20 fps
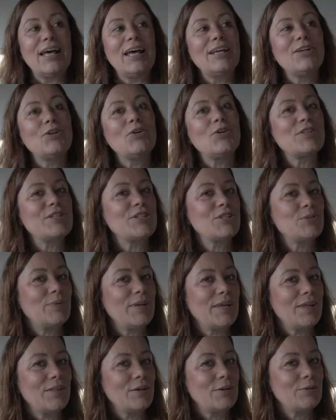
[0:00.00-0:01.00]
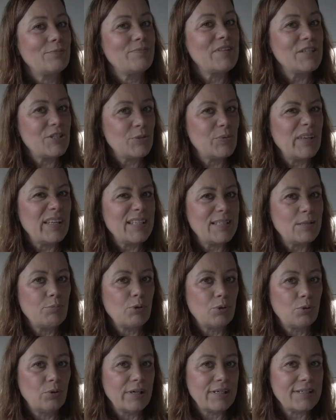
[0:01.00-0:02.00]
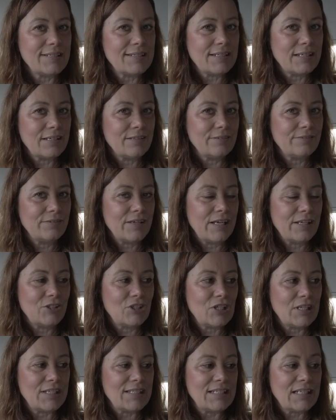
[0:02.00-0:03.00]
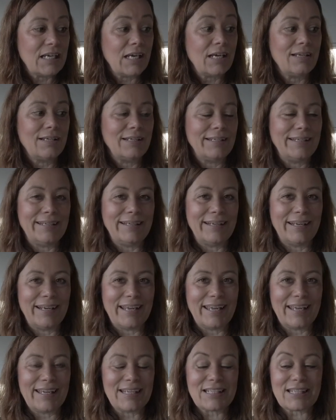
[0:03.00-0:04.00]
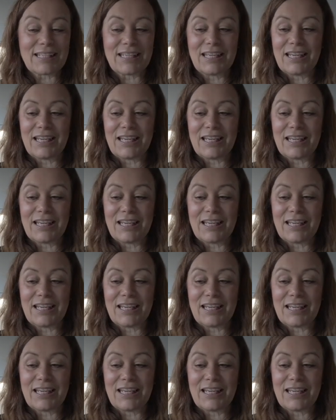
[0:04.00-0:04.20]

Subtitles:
Not this week though. This week is the boring stuff and just cleaning it.